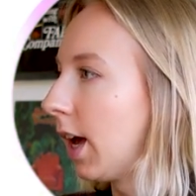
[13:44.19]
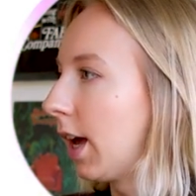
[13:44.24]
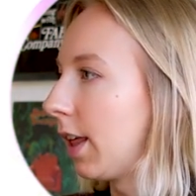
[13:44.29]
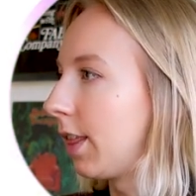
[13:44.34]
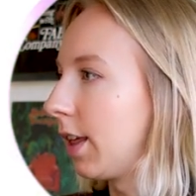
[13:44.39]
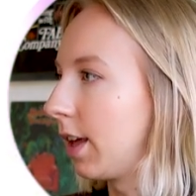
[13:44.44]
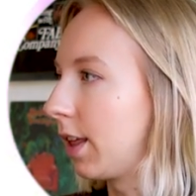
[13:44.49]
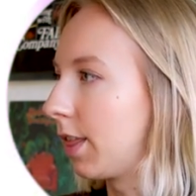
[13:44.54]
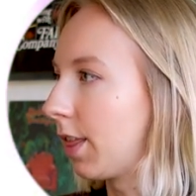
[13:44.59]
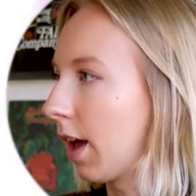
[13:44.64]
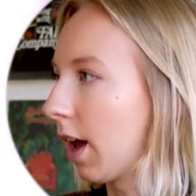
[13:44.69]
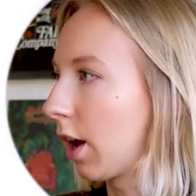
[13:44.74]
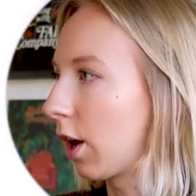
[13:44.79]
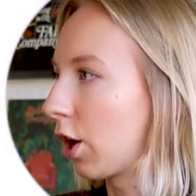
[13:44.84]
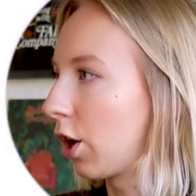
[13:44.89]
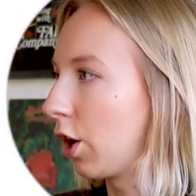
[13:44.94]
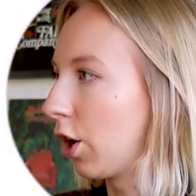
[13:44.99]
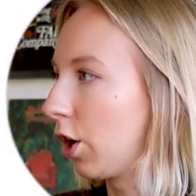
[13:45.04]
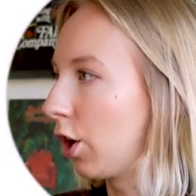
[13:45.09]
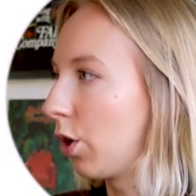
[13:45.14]
I think
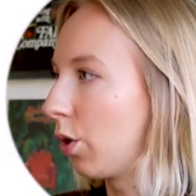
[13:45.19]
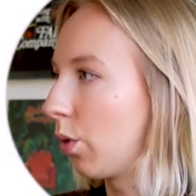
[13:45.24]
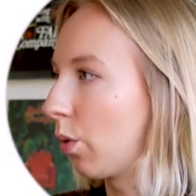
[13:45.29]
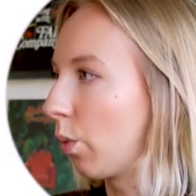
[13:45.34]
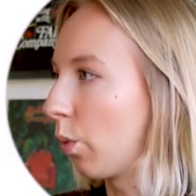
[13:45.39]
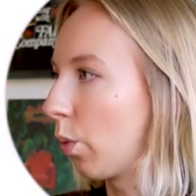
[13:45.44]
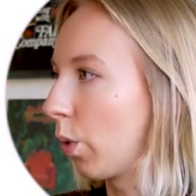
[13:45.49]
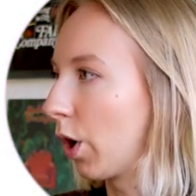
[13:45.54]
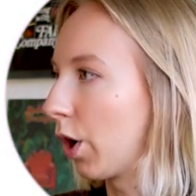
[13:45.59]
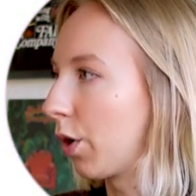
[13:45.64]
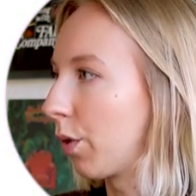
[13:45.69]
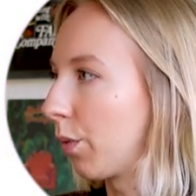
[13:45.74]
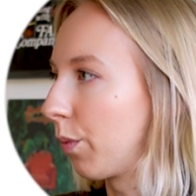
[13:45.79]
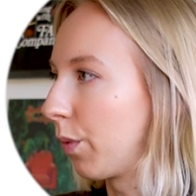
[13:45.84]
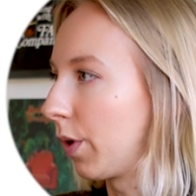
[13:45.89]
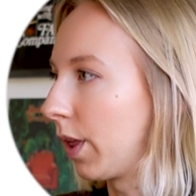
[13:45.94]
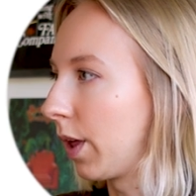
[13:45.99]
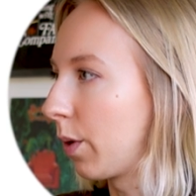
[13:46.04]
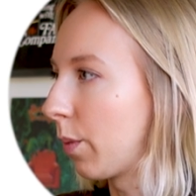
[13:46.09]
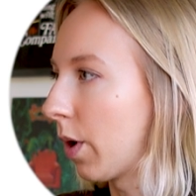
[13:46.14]
that could work
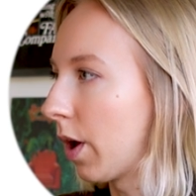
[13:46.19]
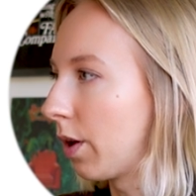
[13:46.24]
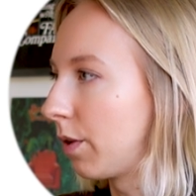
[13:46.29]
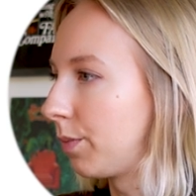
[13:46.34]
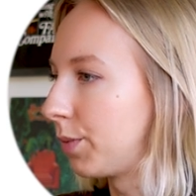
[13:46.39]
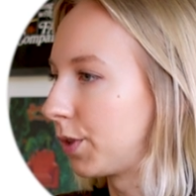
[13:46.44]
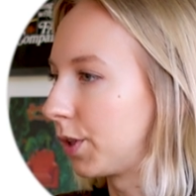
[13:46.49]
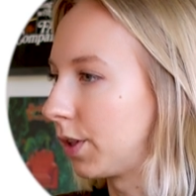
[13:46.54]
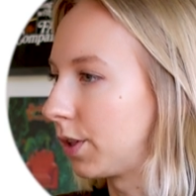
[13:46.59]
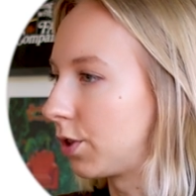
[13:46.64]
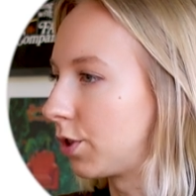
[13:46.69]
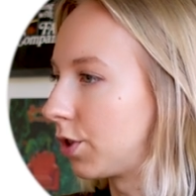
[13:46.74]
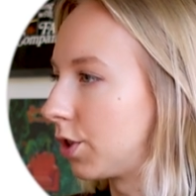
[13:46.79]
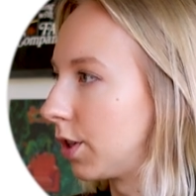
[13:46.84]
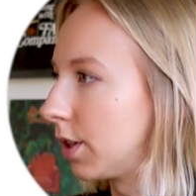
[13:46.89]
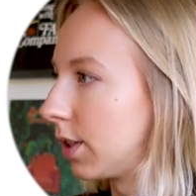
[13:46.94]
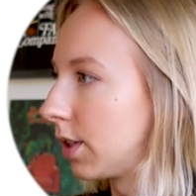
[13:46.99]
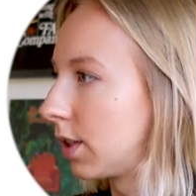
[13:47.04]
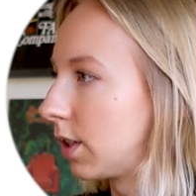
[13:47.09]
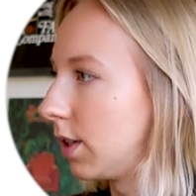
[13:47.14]
really well. So let's
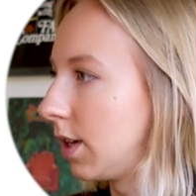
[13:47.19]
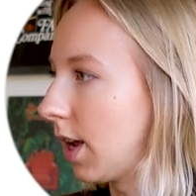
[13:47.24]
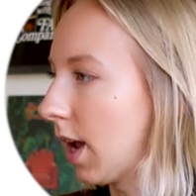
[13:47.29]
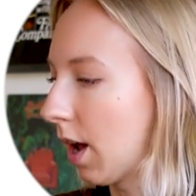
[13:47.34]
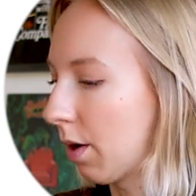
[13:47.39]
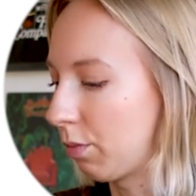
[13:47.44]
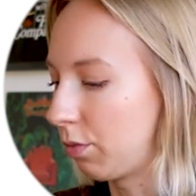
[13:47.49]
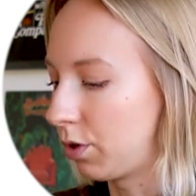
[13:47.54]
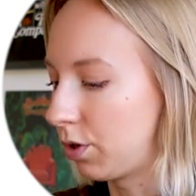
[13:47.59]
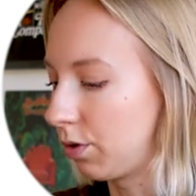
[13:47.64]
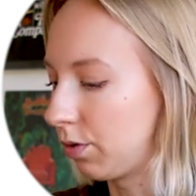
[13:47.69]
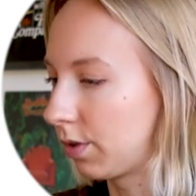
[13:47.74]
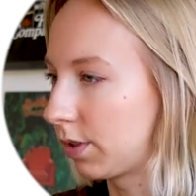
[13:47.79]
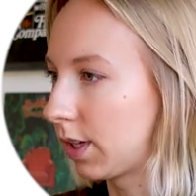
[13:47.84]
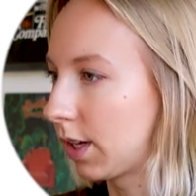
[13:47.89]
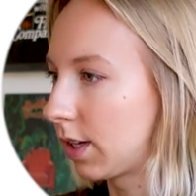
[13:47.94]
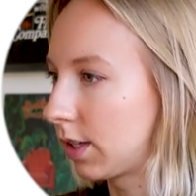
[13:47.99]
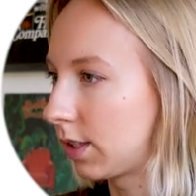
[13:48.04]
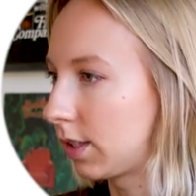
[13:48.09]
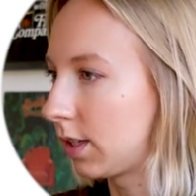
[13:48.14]
just, yeah, we'll do
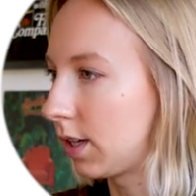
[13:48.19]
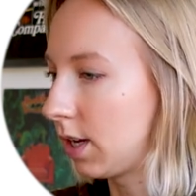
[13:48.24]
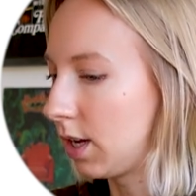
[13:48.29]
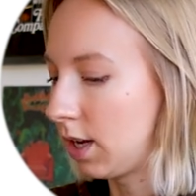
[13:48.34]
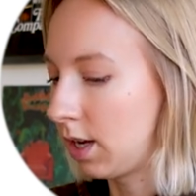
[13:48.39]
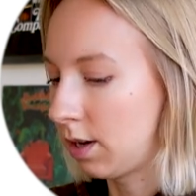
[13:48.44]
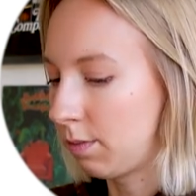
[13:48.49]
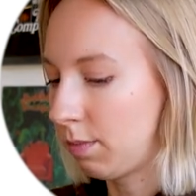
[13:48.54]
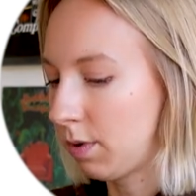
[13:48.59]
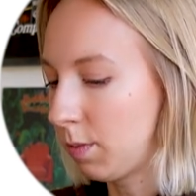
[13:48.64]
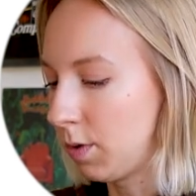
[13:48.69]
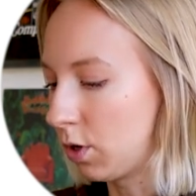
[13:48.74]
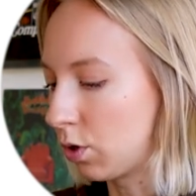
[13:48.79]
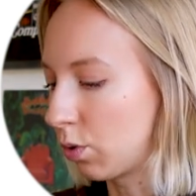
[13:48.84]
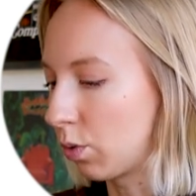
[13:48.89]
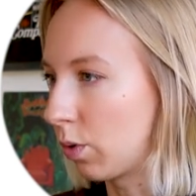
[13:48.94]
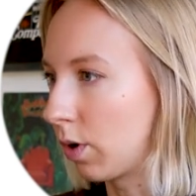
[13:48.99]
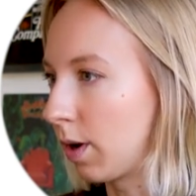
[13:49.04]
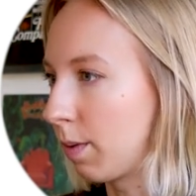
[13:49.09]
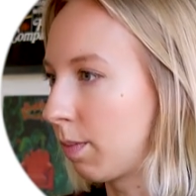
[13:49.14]
16, maybe
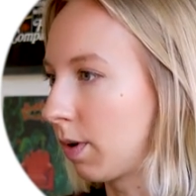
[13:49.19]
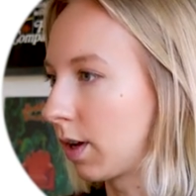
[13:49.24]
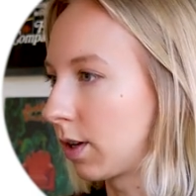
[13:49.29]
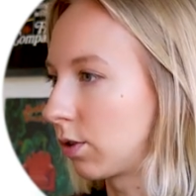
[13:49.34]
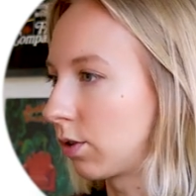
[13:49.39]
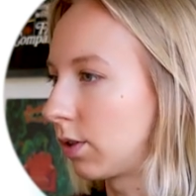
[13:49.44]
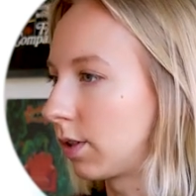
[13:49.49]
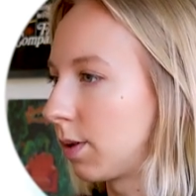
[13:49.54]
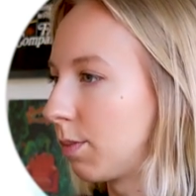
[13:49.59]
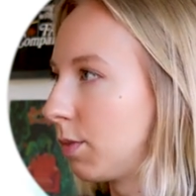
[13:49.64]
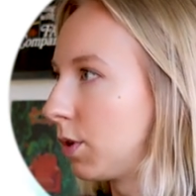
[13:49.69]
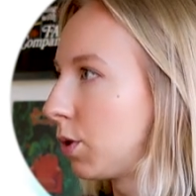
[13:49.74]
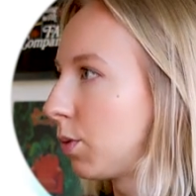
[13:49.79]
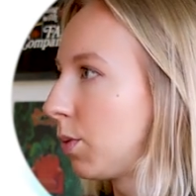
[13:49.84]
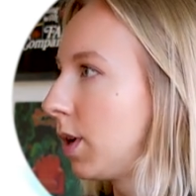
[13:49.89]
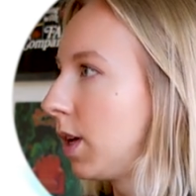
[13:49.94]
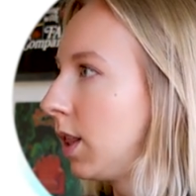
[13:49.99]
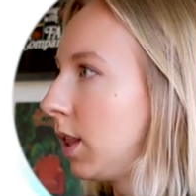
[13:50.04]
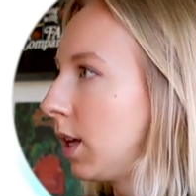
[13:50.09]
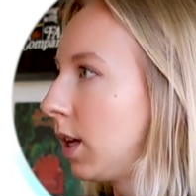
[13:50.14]
20 pixels in
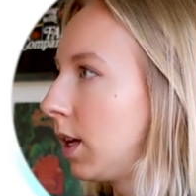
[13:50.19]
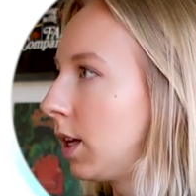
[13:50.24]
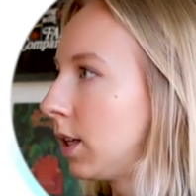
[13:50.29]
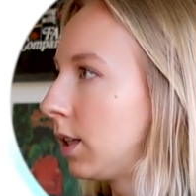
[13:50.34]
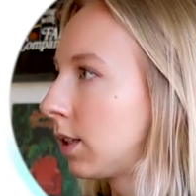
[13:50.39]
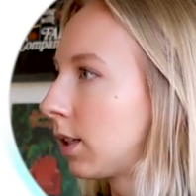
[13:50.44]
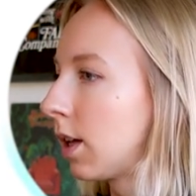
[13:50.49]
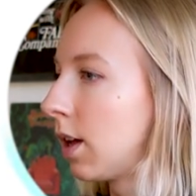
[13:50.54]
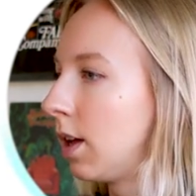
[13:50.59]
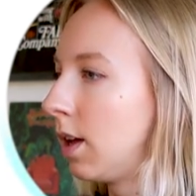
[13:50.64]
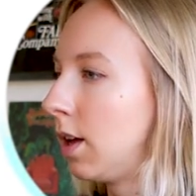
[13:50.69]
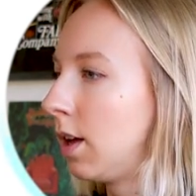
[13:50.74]
between these.